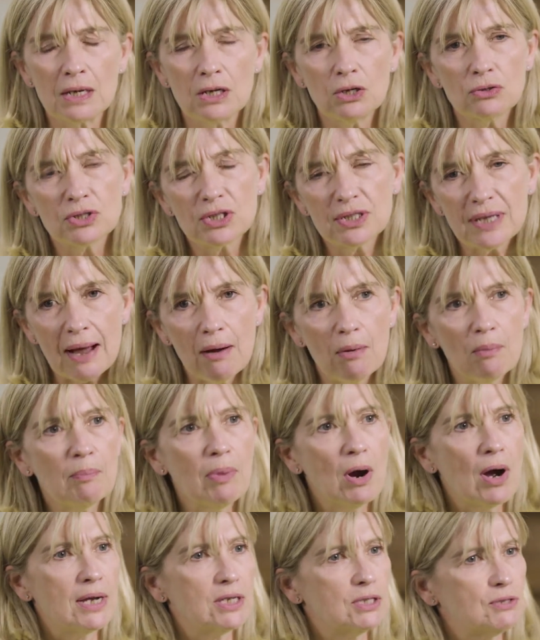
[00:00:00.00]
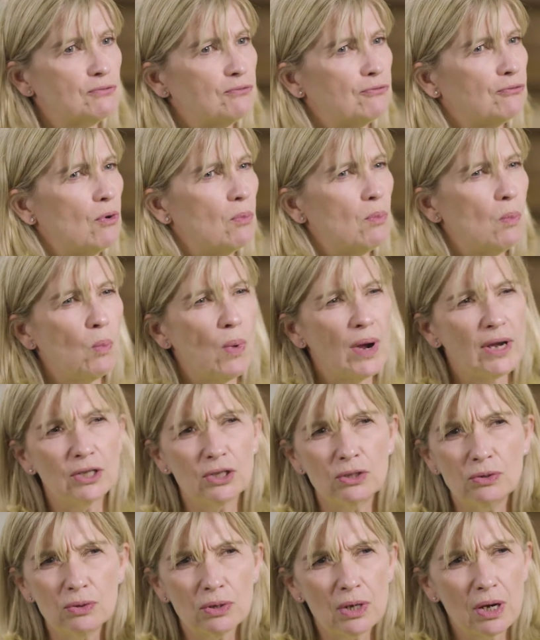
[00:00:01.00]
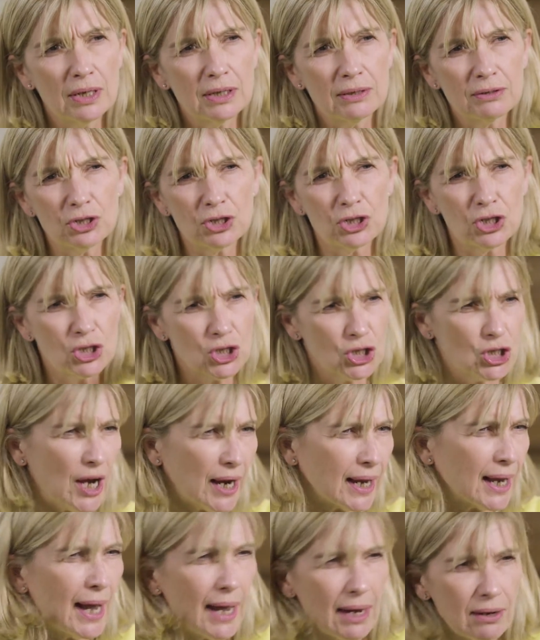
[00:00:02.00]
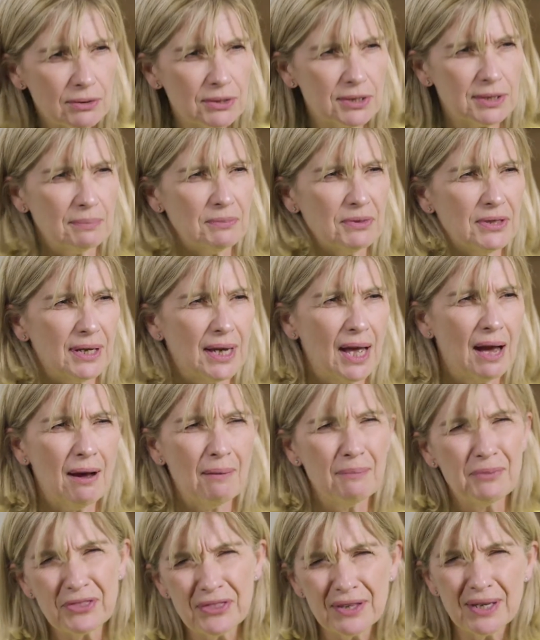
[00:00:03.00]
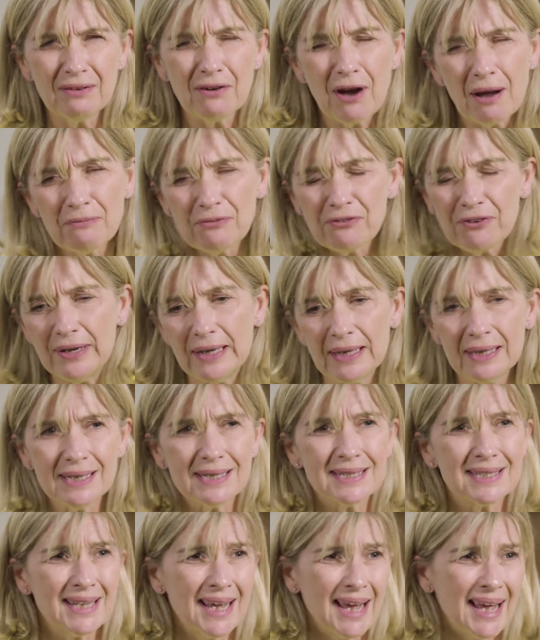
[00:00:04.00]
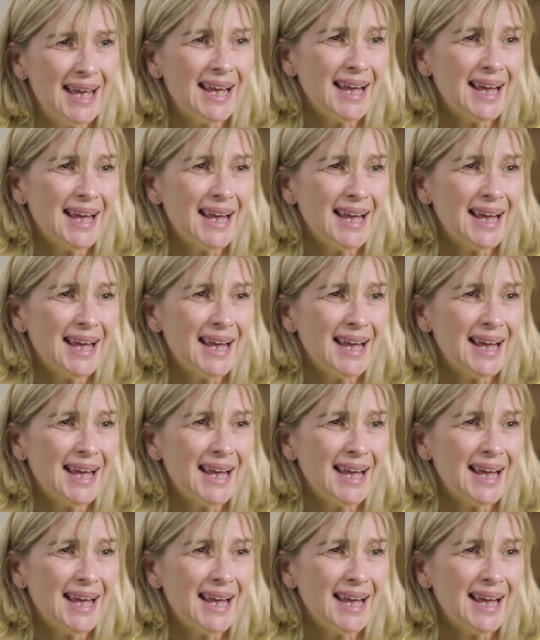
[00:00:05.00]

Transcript: your sound bites from where do you kind of just check out something i'm feel, i'm feeling this